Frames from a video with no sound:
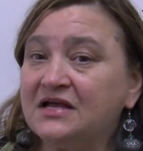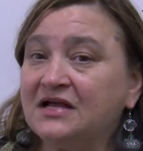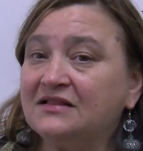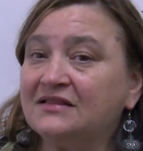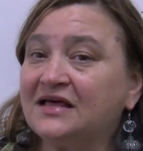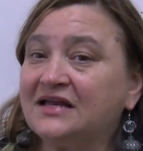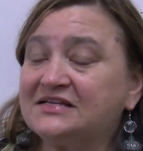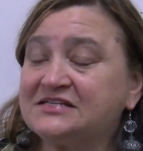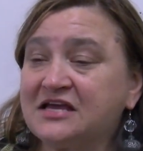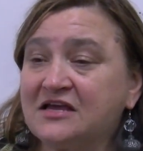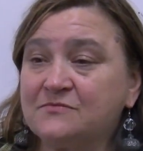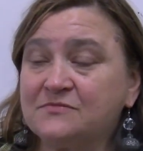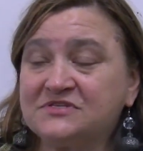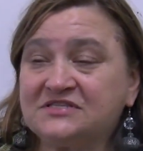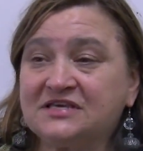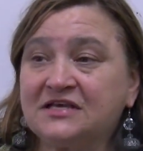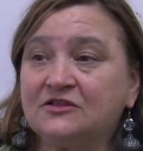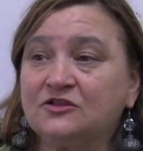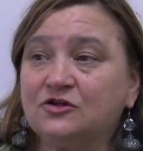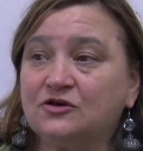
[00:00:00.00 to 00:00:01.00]
A lot of times
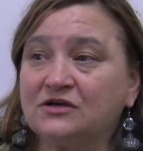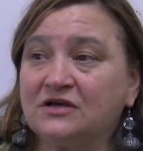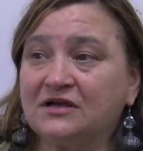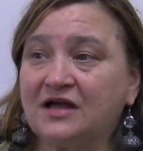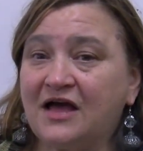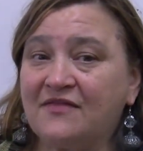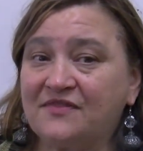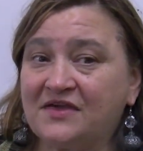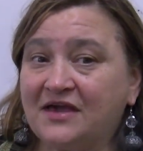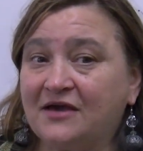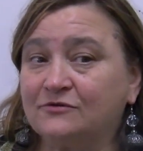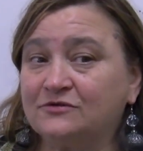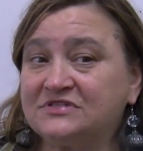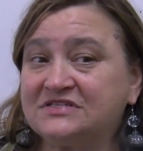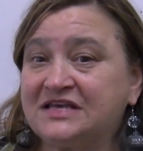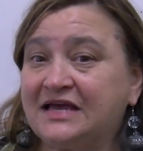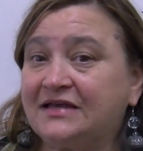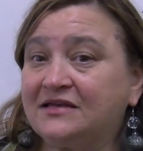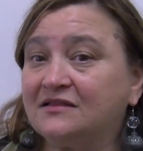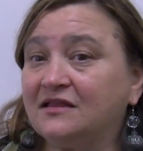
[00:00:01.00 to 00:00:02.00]
they look on the
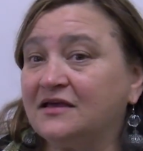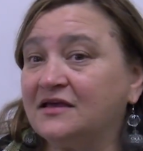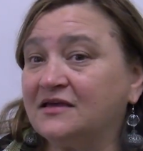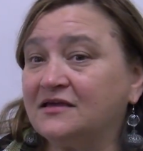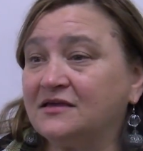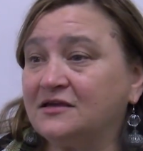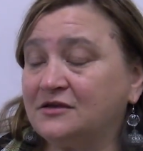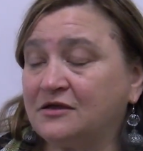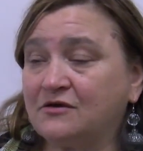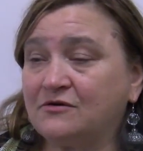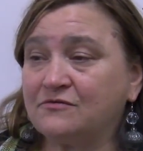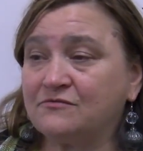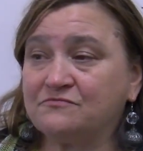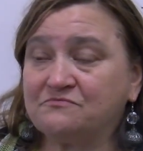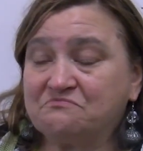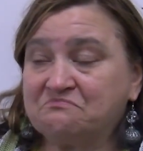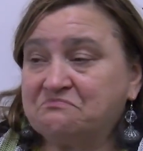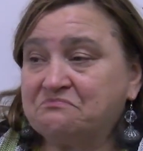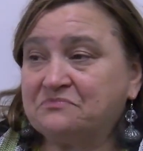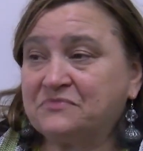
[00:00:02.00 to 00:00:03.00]
outside like you know
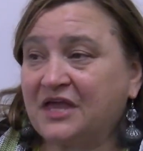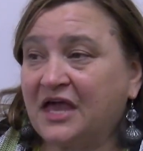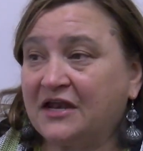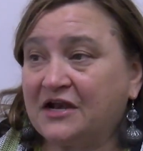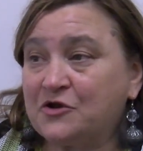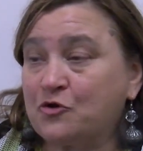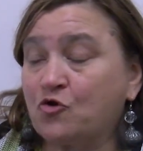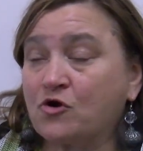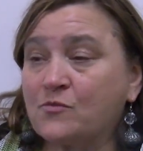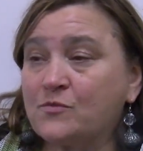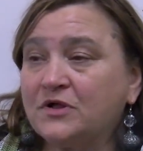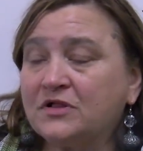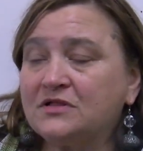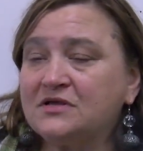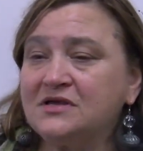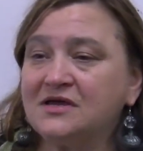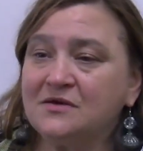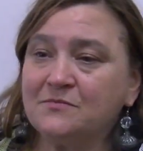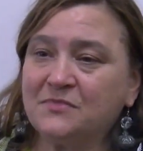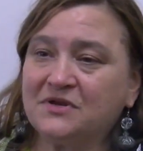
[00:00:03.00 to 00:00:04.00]
kind of normal,
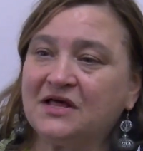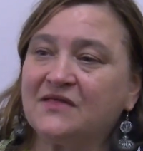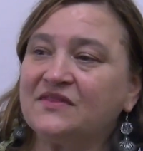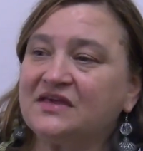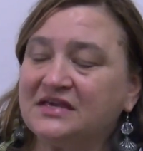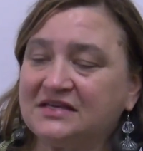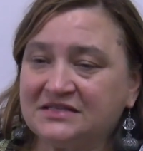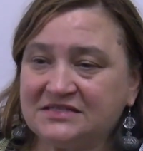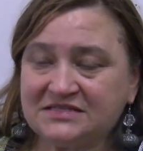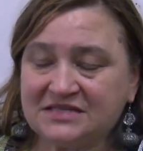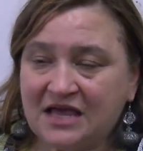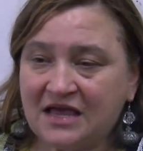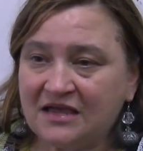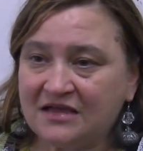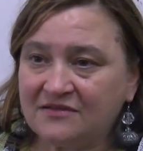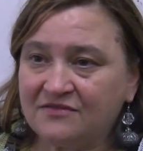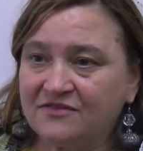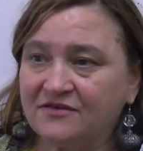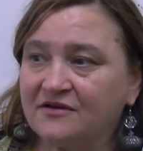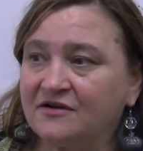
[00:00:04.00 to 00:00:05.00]
but on the
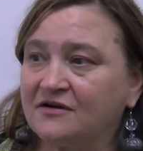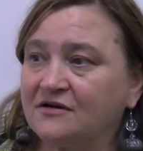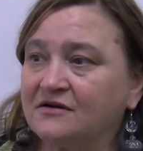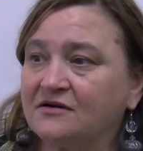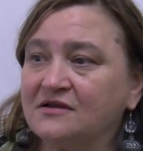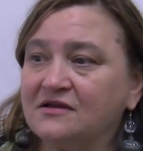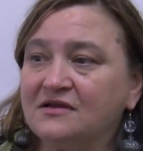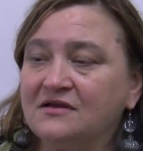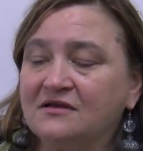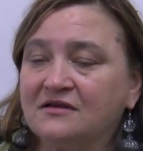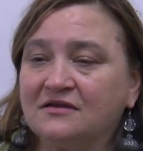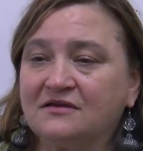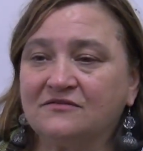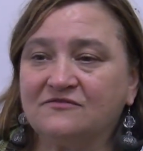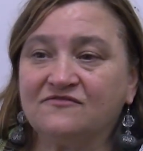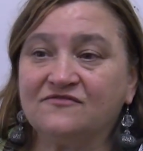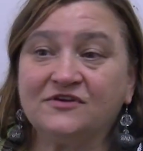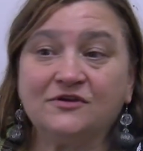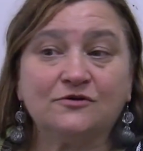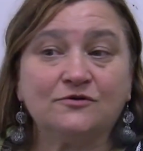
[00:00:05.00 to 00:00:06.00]
inside they're
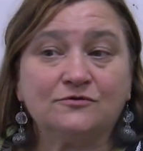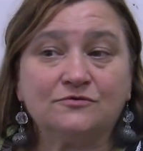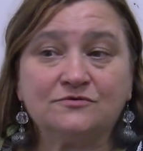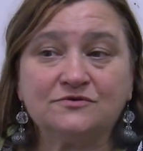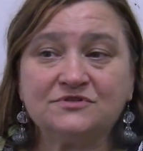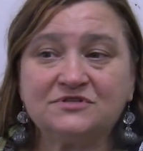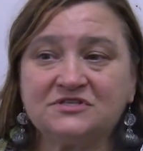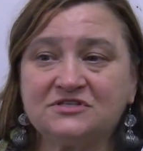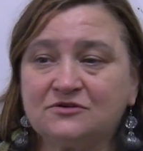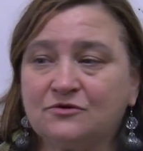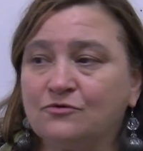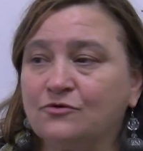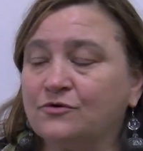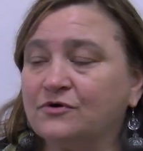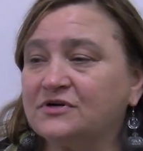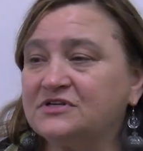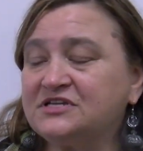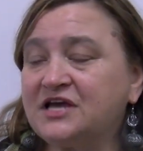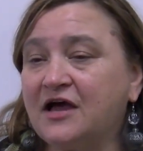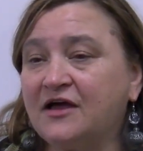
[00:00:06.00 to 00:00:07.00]
confused
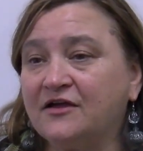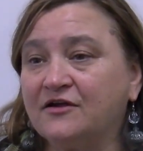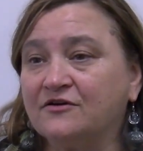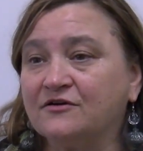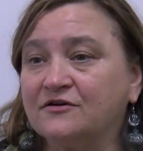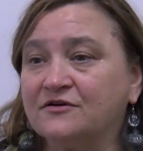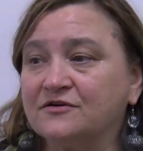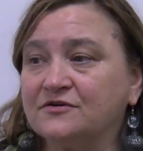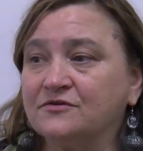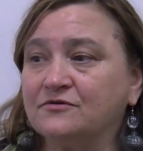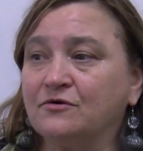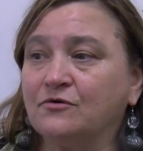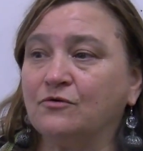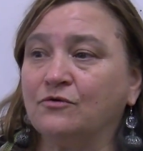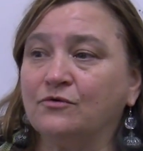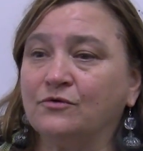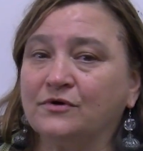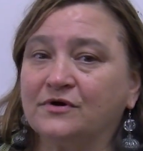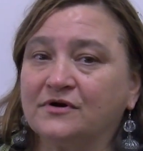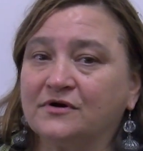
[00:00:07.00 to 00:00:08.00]
or tired
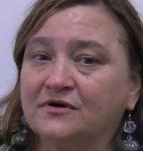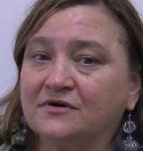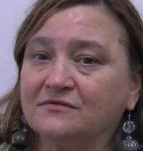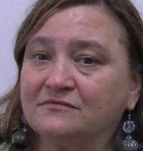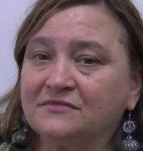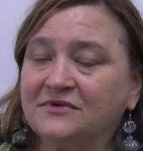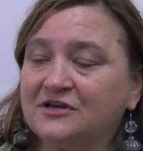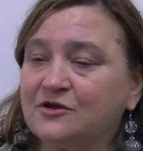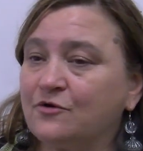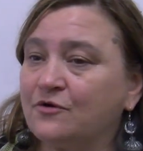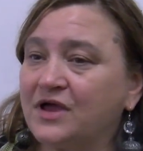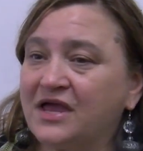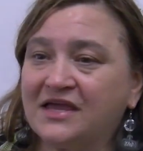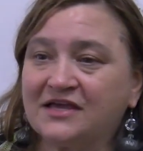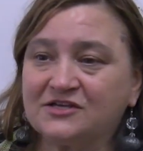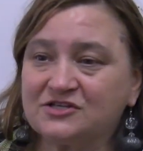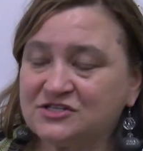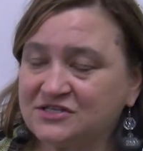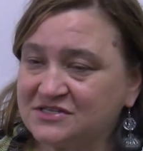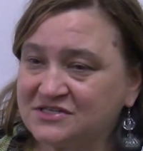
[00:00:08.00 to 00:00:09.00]
or you know
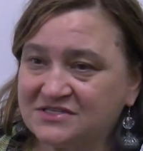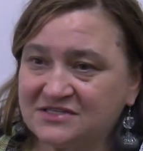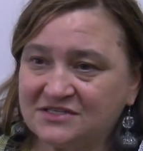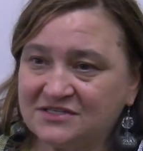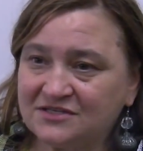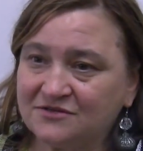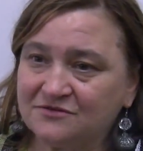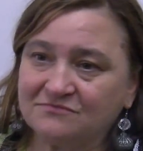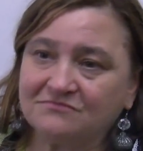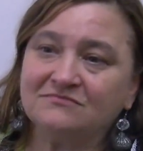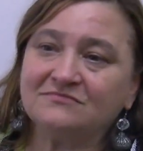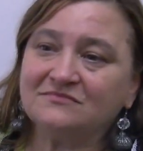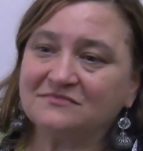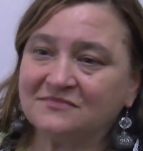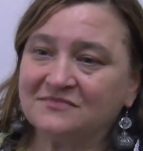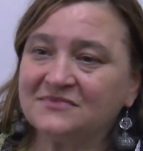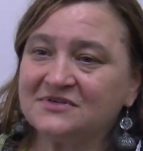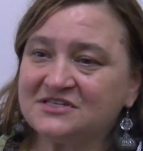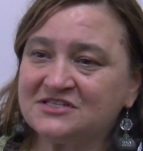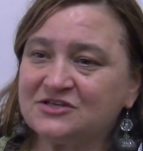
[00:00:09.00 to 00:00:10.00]
anxious, and you,
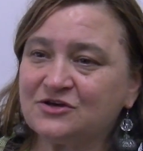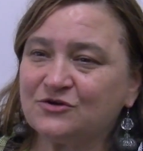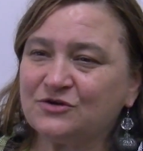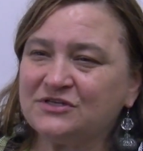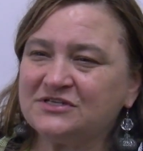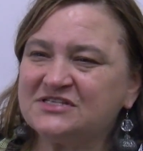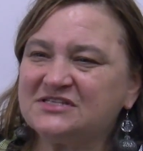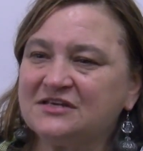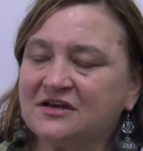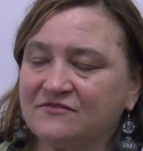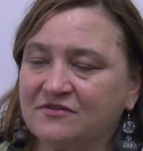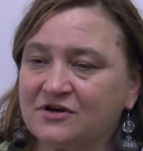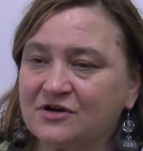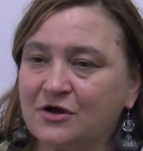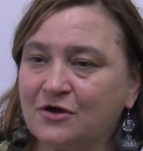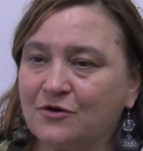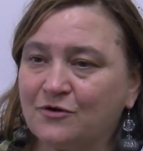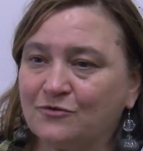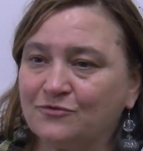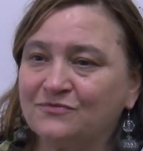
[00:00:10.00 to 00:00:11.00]
so you just never
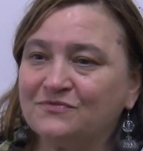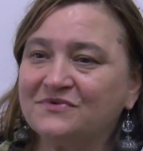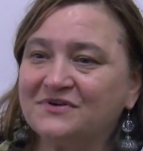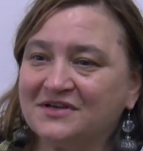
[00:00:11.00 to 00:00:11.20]
know.